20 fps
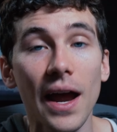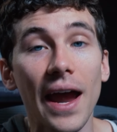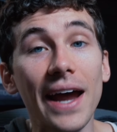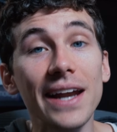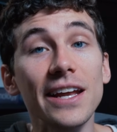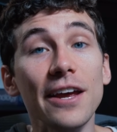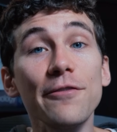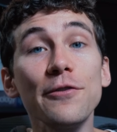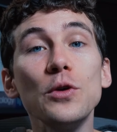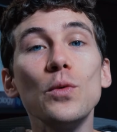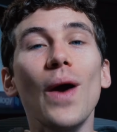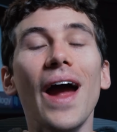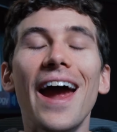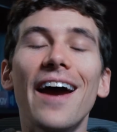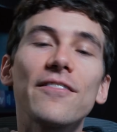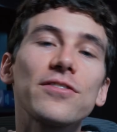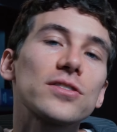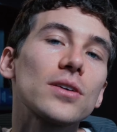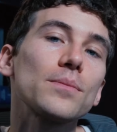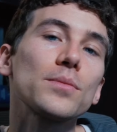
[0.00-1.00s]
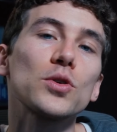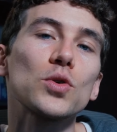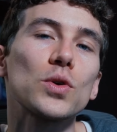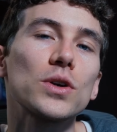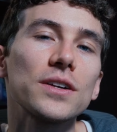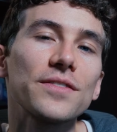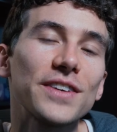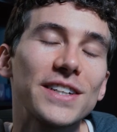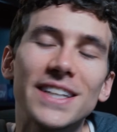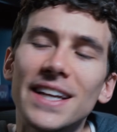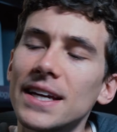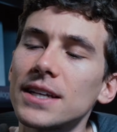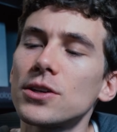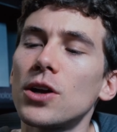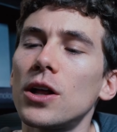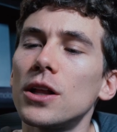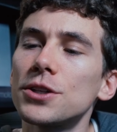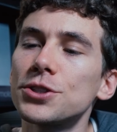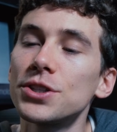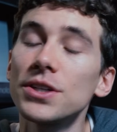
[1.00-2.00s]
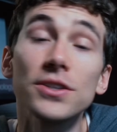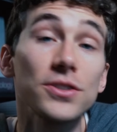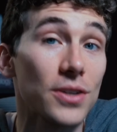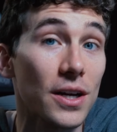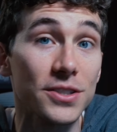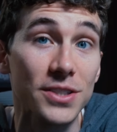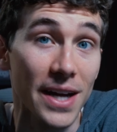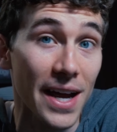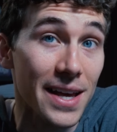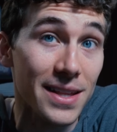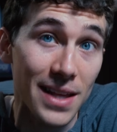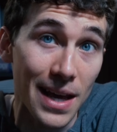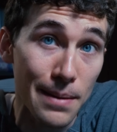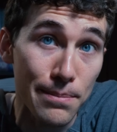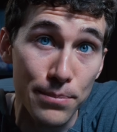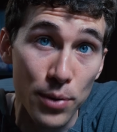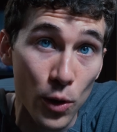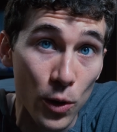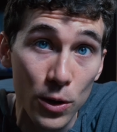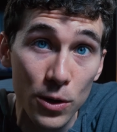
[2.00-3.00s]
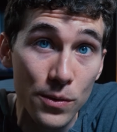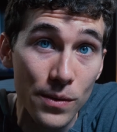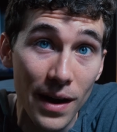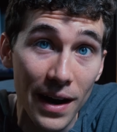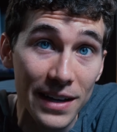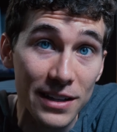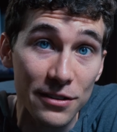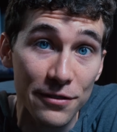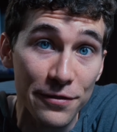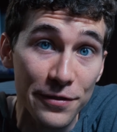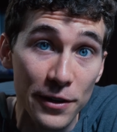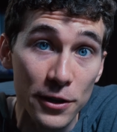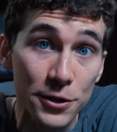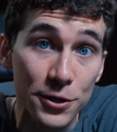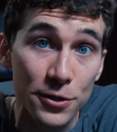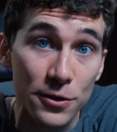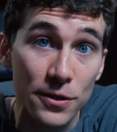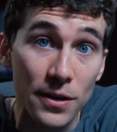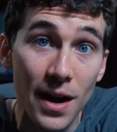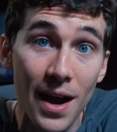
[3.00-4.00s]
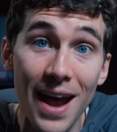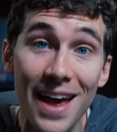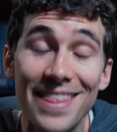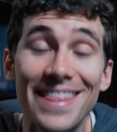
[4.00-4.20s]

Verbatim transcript: And if you have some sort of a technology, such as a polarized filter,